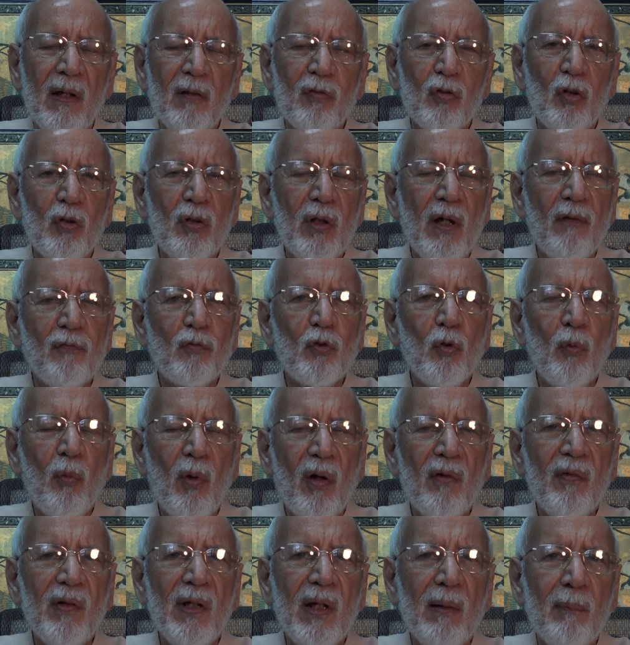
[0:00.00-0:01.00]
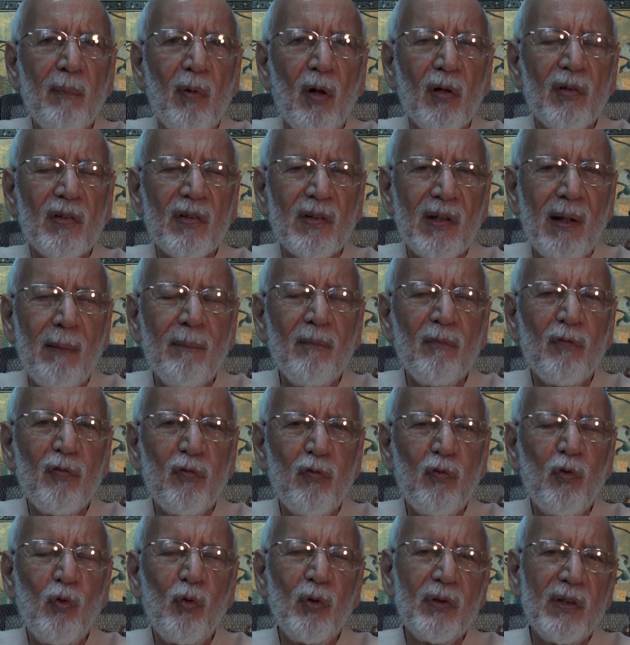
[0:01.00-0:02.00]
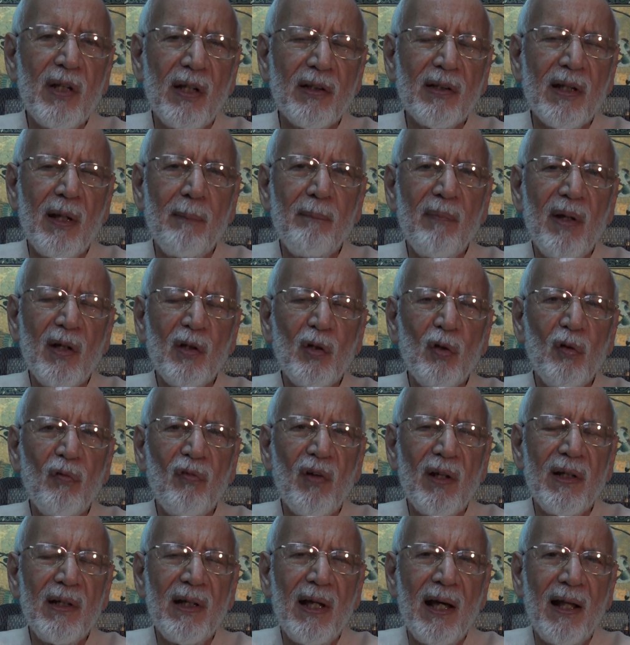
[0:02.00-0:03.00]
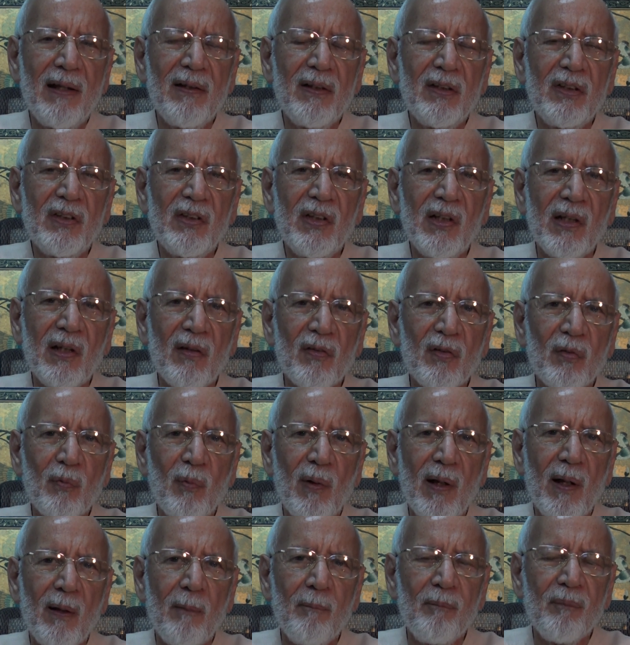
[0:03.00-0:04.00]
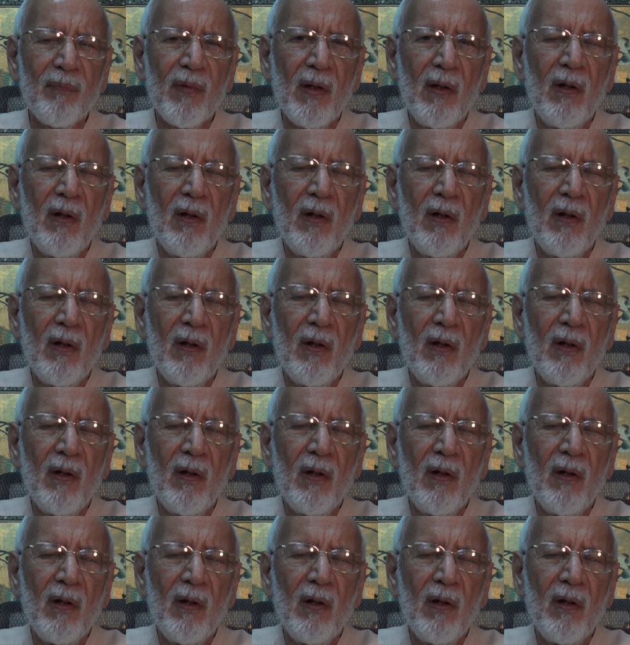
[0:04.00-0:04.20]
So you have to worry about some food that can make you very allergic as well.